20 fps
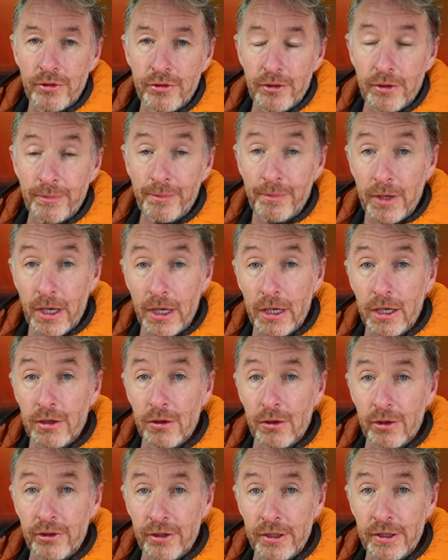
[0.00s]
So yeah, I'm
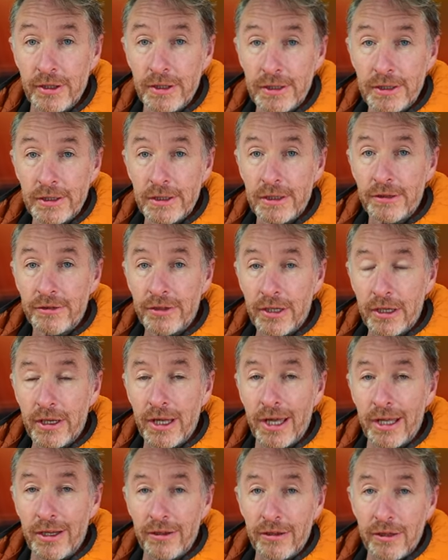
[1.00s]
going to start
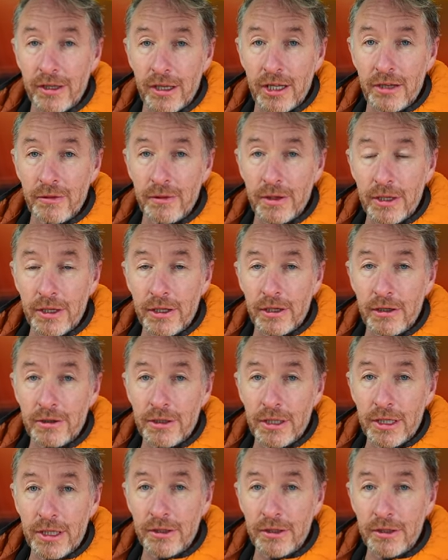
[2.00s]
editing anyway here,